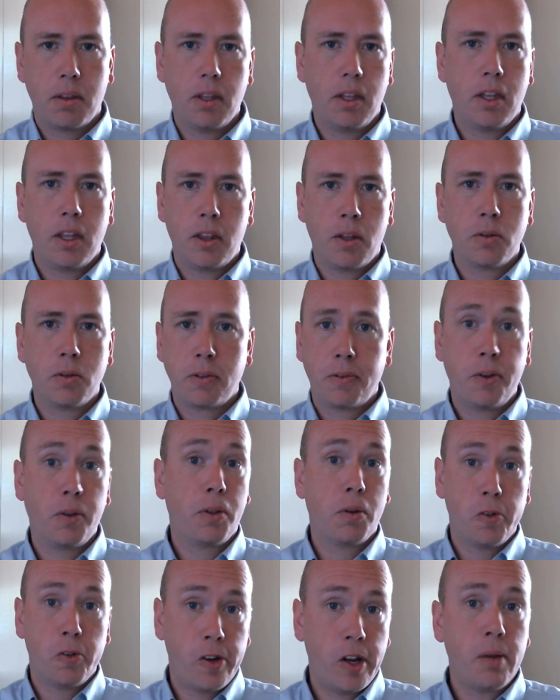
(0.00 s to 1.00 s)
Those of you that
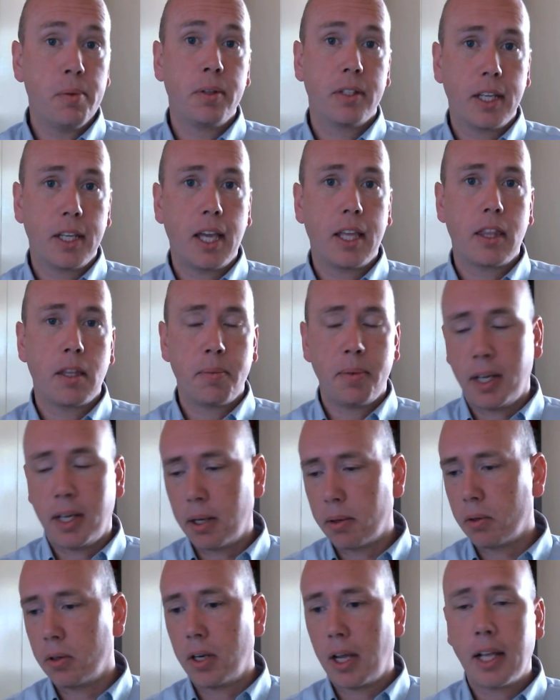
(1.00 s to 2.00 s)
were able to get them in, I'm
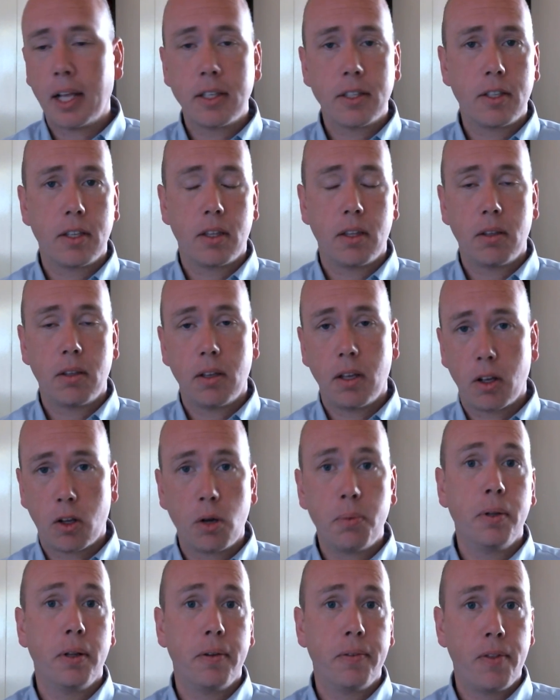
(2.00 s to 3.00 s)
going to answer a
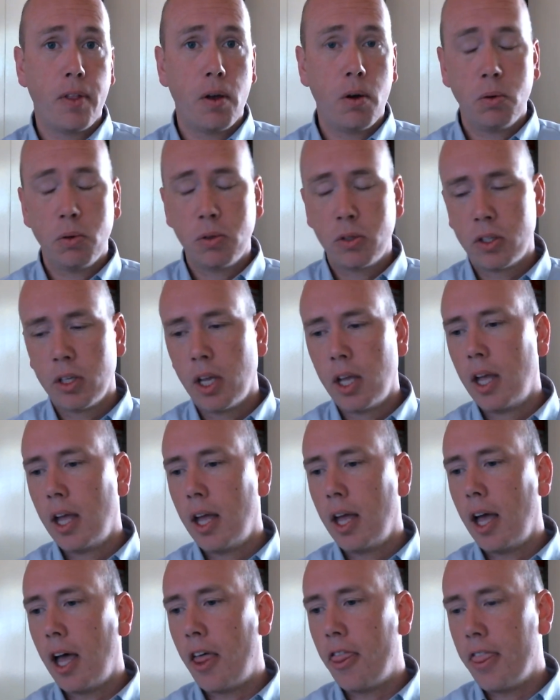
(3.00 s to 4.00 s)
couple of those,
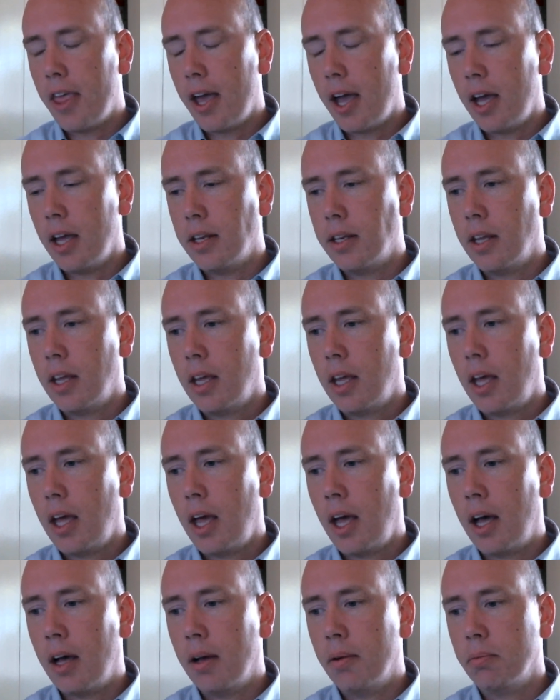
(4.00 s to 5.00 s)
and then
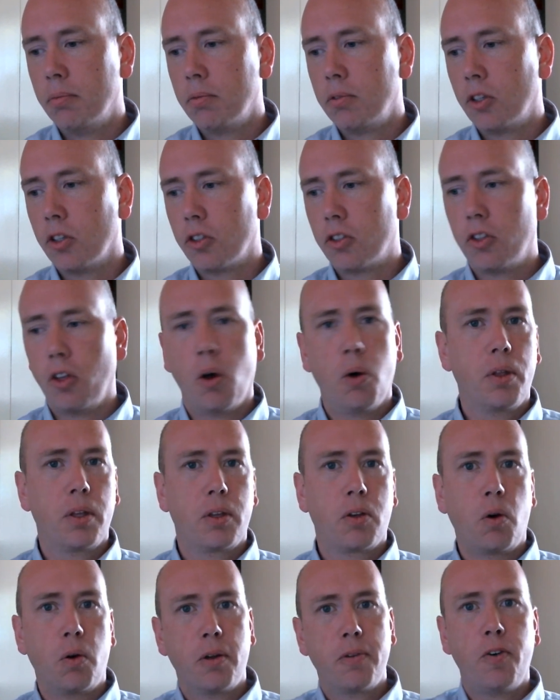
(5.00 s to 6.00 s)
just know that
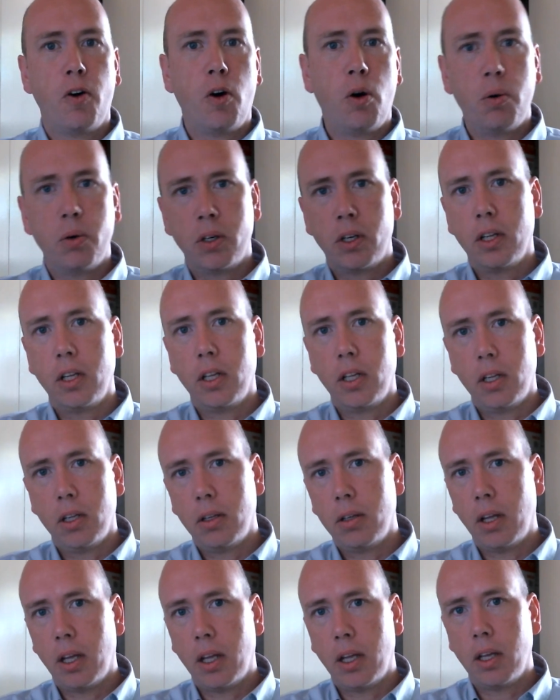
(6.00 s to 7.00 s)
going forward,
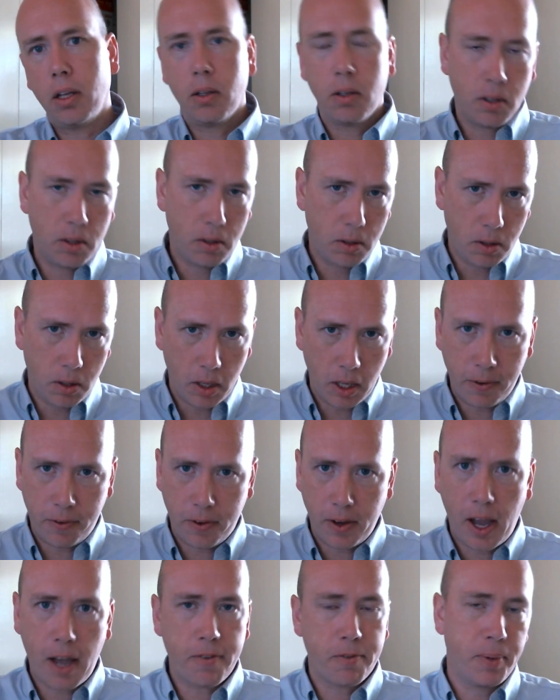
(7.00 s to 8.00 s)
if you
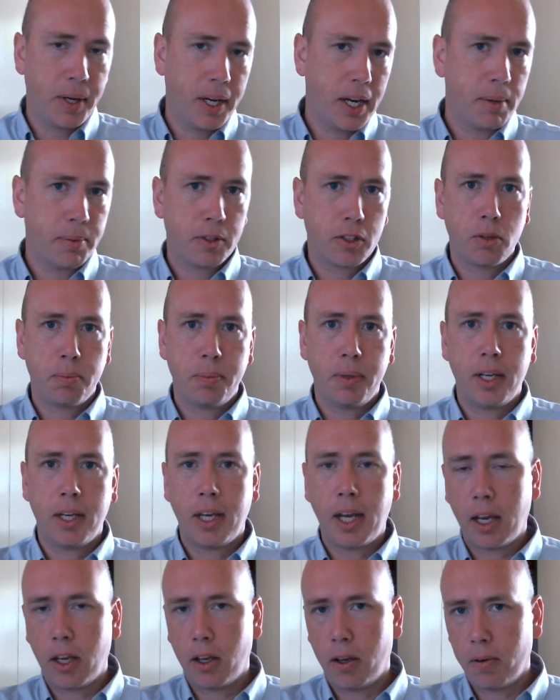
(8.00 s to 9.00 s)
haven't been able to submit it
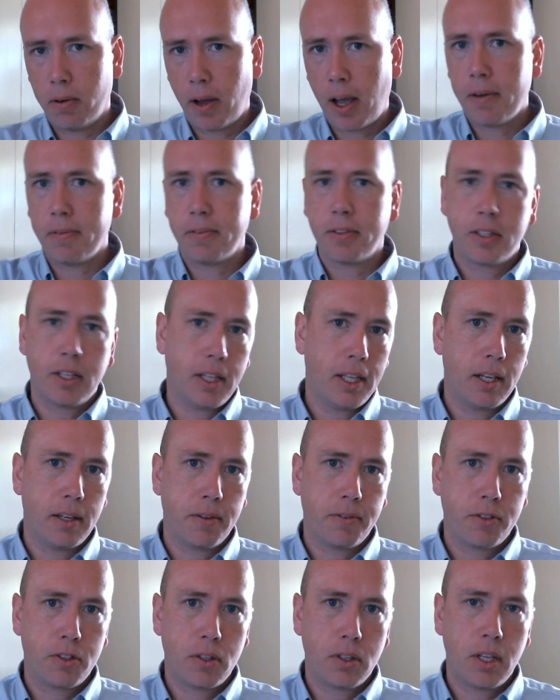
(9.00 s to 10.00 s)
yet, you have until the end of
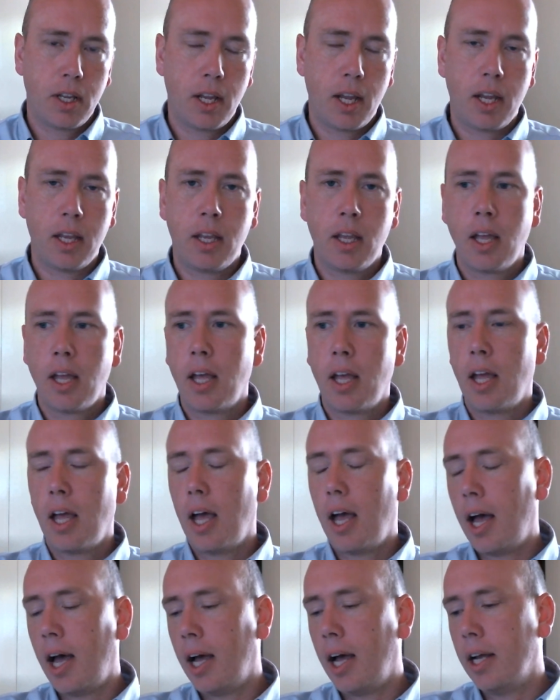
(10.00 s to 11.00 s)
Sunday,
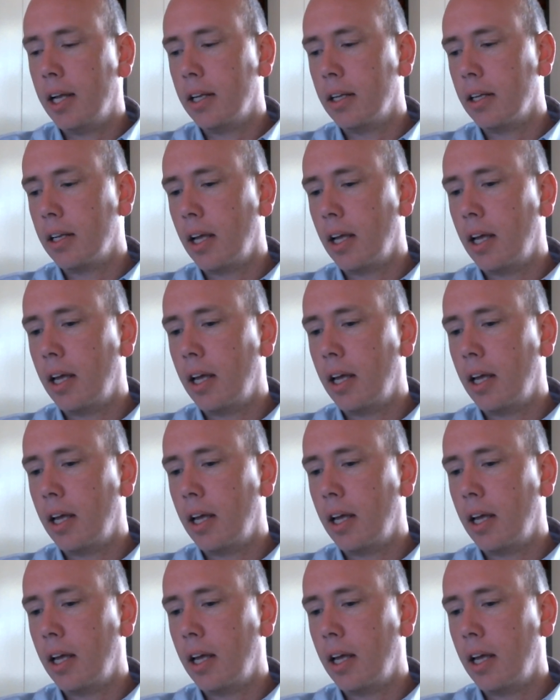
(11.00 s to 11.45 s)
and